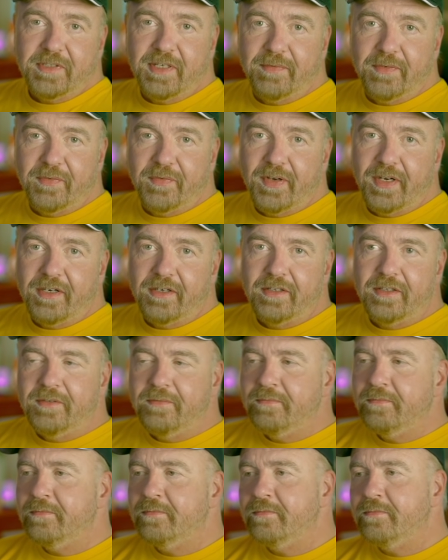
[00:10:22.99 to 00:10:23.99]
ever fired.
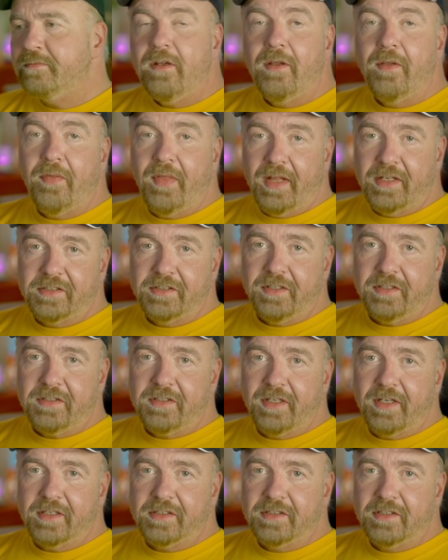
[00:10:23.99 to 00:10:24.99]
that's this
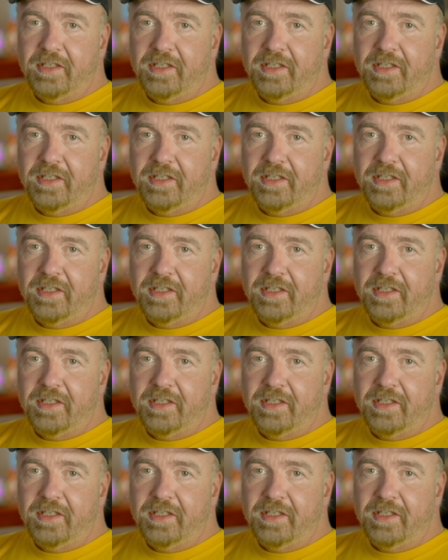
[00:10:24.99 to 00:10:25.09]
test.